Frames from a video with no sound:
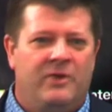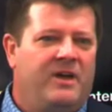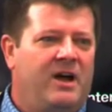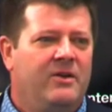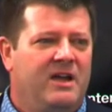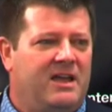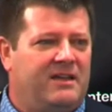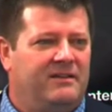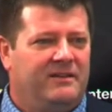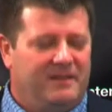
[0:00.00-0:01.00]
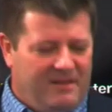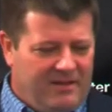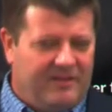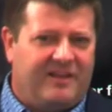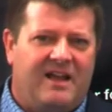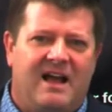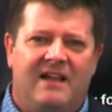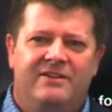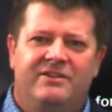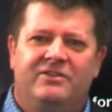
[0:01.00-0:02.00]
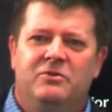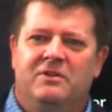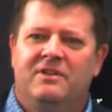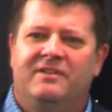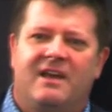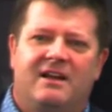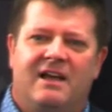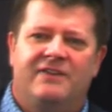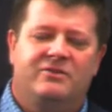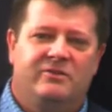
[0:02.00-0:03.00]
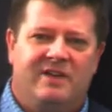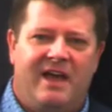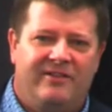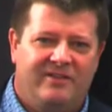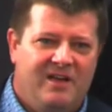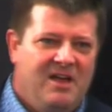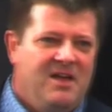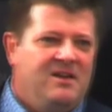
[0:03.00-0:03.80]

On the other hand, the psychologists doing these psychological tests